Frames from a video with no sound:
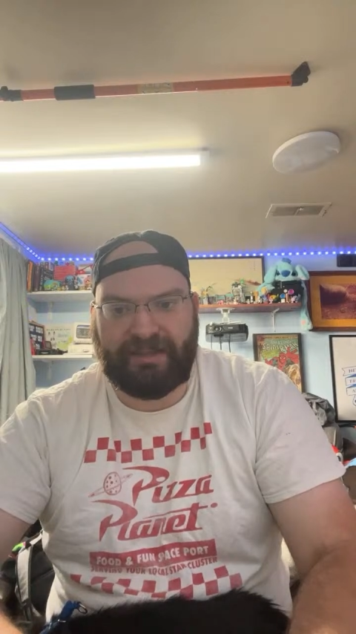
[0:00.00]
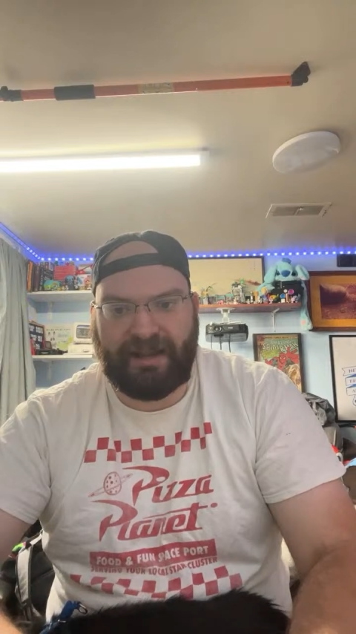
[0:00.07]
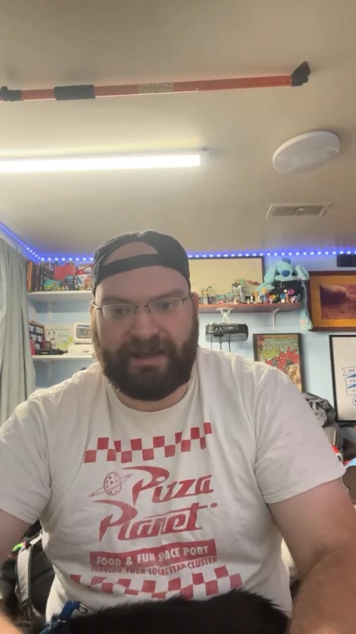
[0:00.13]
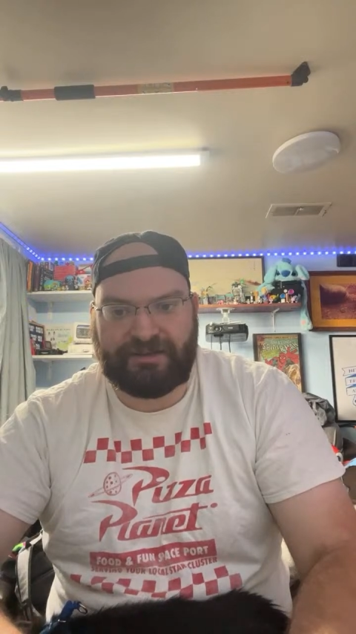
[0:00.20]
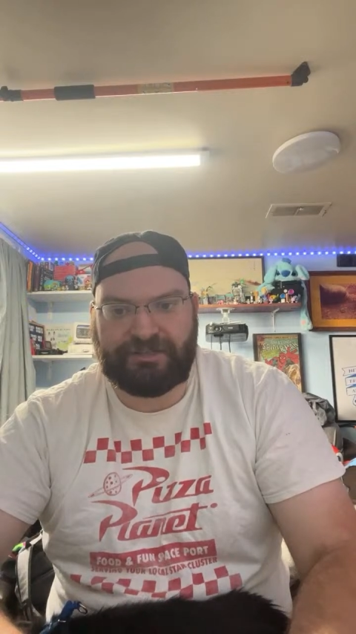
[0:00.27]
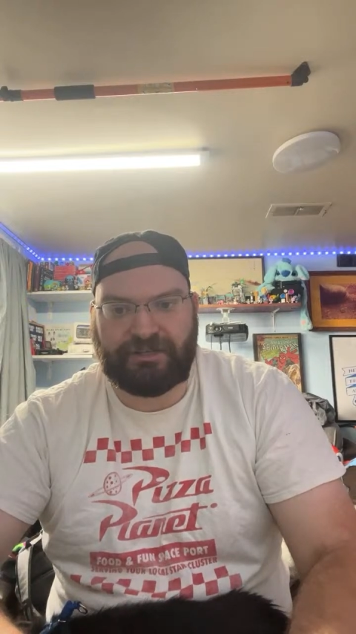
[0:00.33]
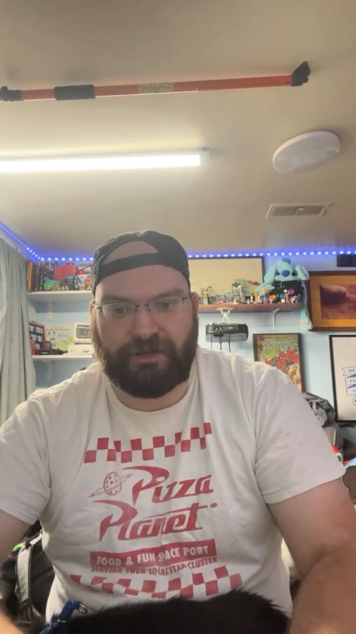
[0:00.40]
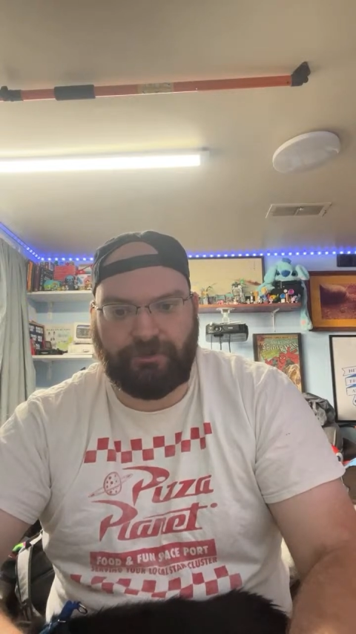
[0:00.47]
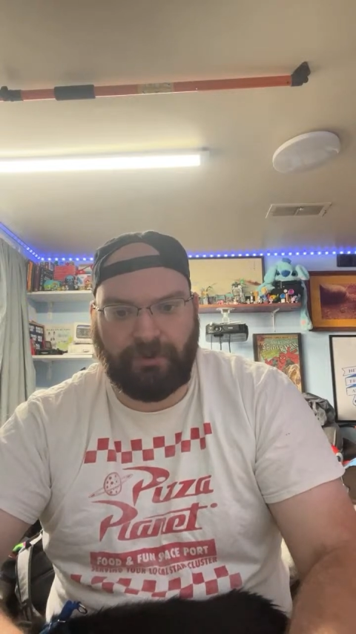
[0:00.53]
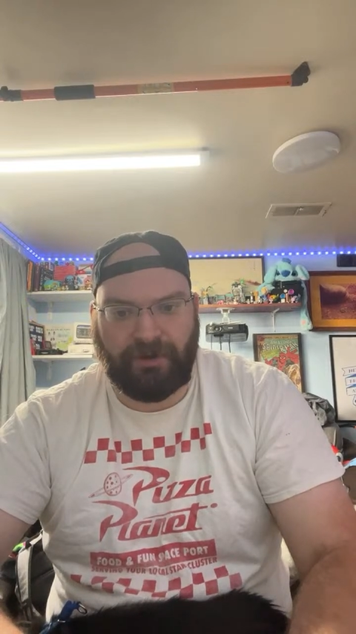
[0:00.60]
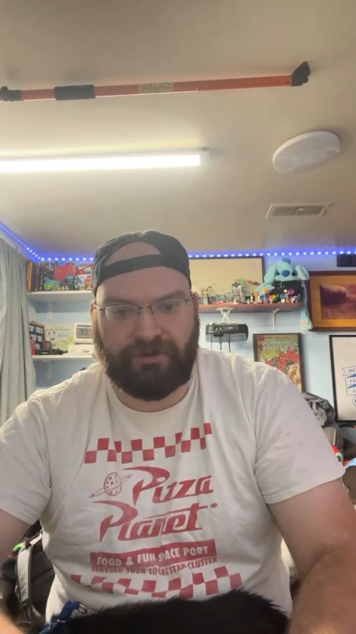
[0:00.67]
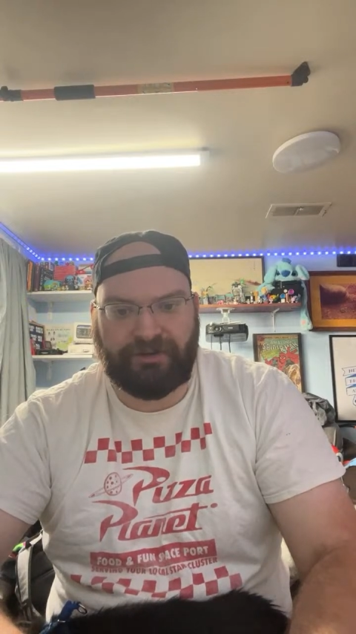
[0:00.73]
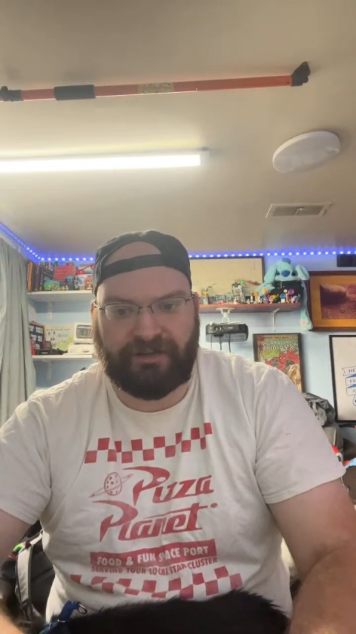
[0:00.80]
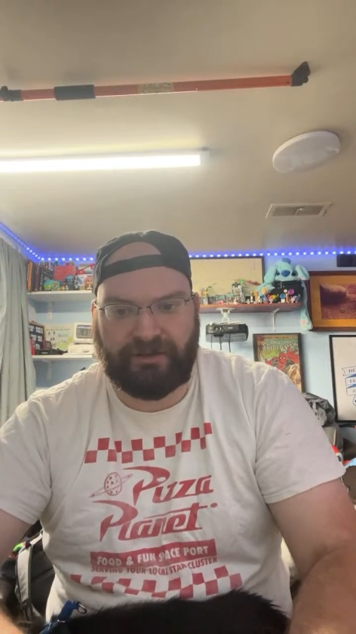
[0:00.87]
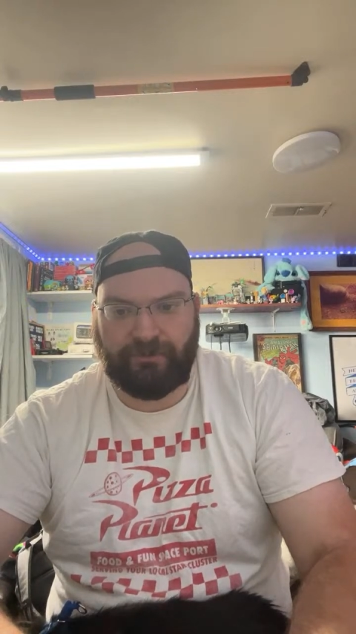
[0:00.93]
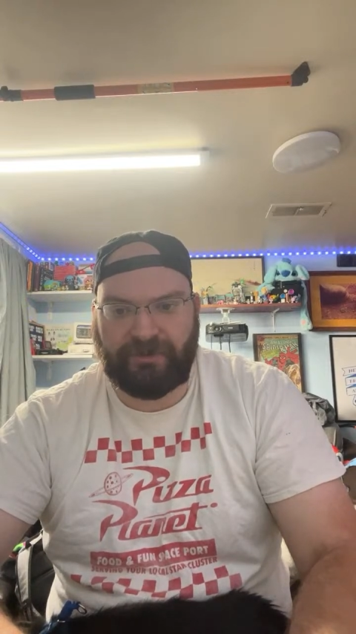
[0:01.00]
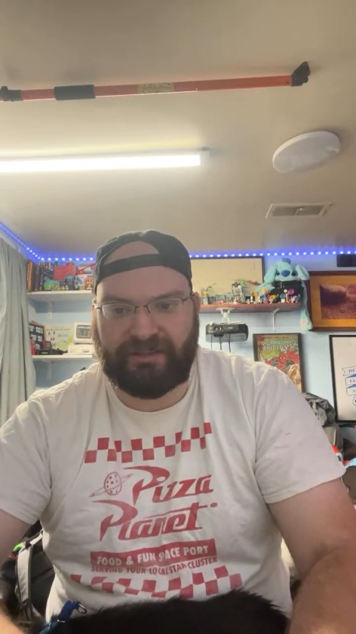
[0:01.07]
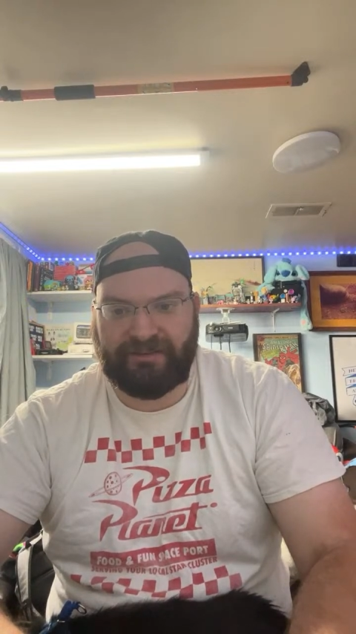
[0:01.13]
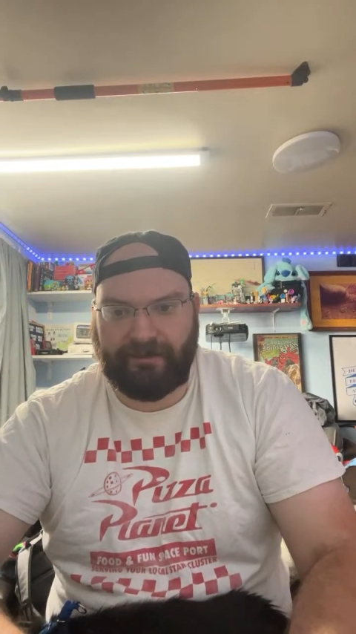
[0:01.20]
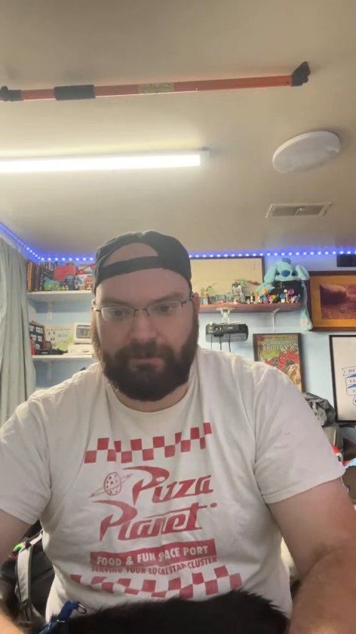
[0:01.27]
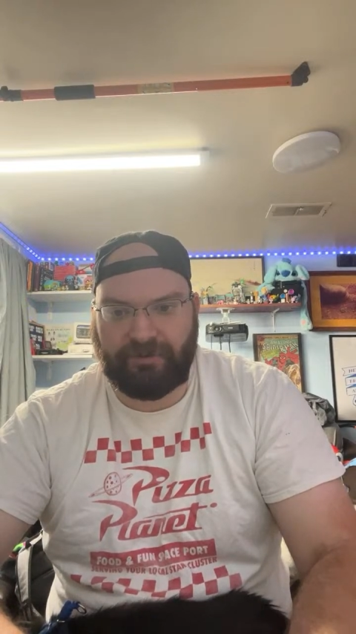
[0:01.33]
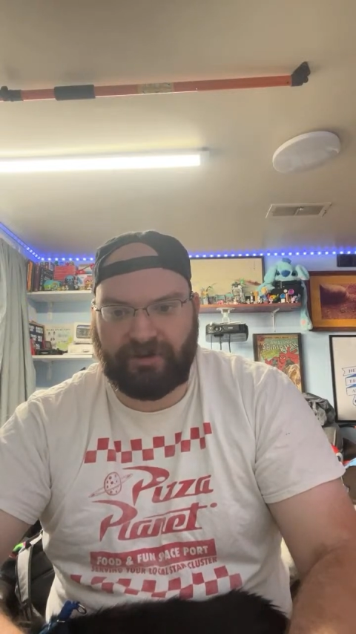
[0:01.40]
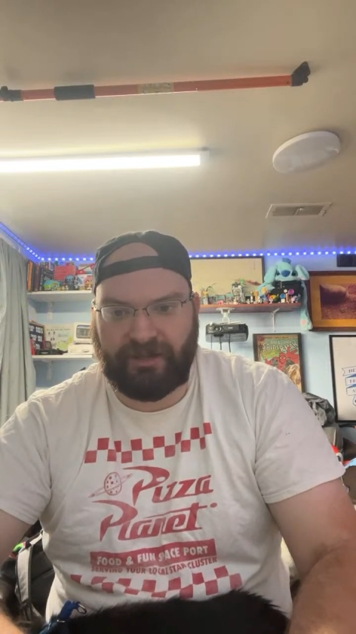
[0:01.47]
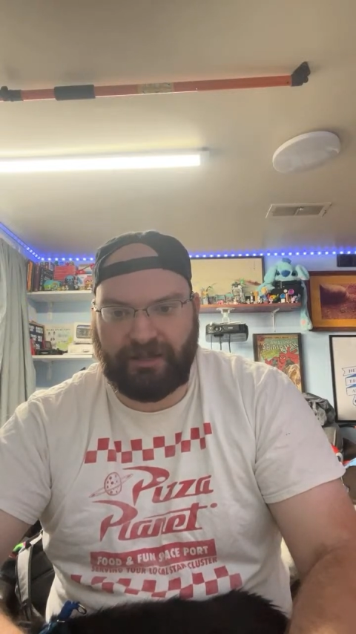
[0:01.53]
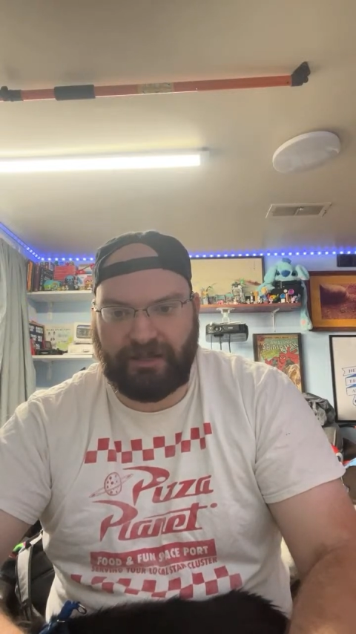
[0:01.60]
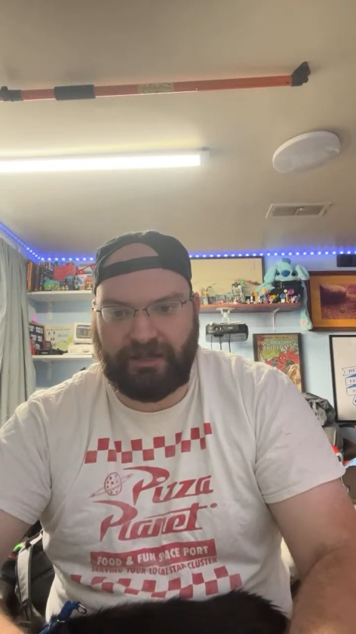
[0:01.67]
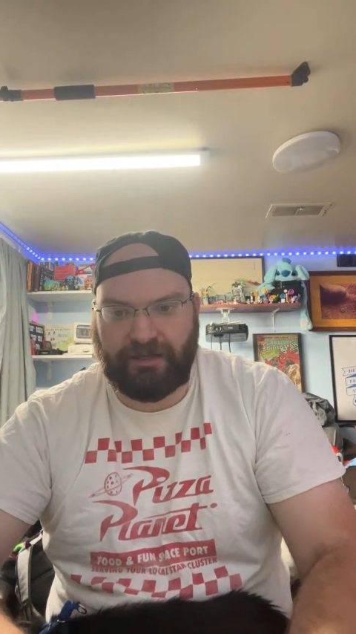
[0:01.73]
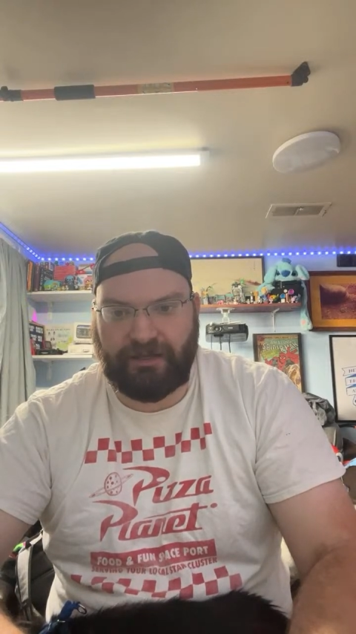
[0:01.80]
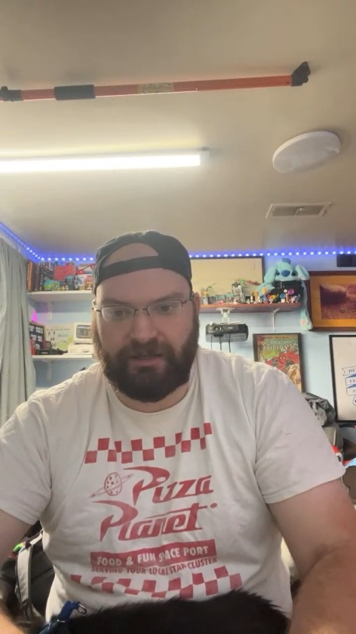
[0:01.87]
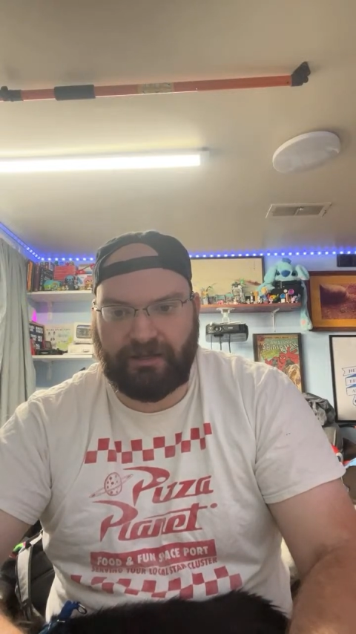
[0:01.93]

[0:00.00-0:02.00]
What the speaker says: that actually quoted it with deprecate.